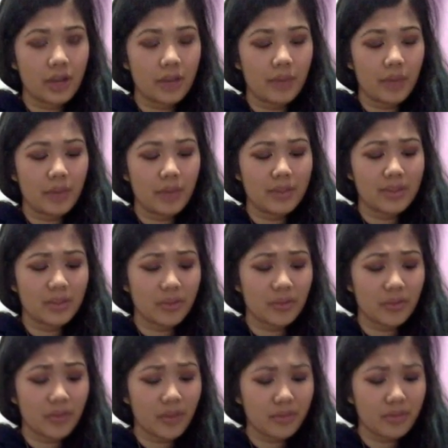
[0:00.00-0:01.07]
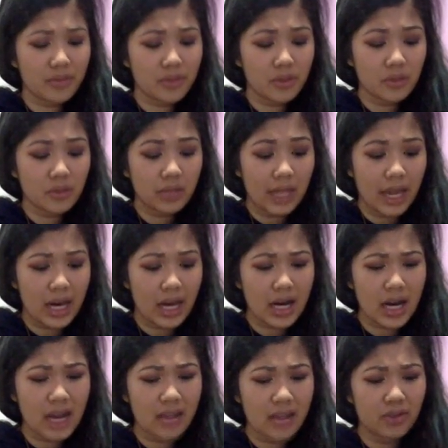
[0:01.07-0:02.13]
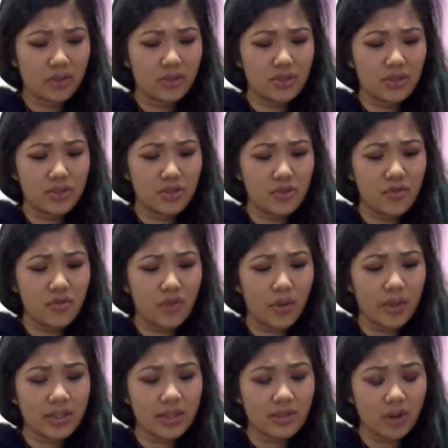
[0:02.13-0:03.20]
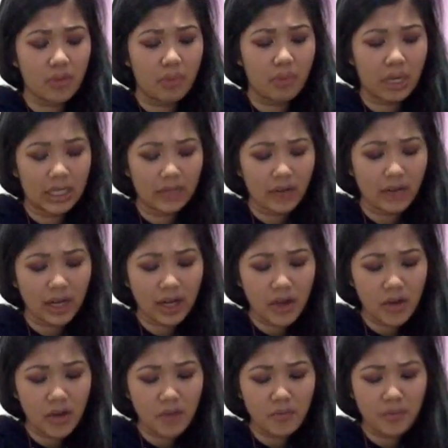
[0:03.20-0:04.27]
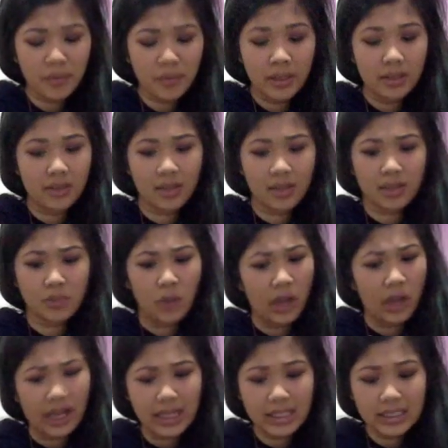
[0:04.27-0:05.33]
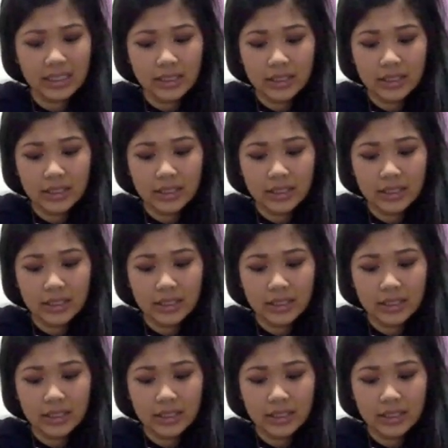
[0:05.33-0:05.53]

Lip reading: Maybe some of them don't care. I think they're just too focused on money right now. That's why.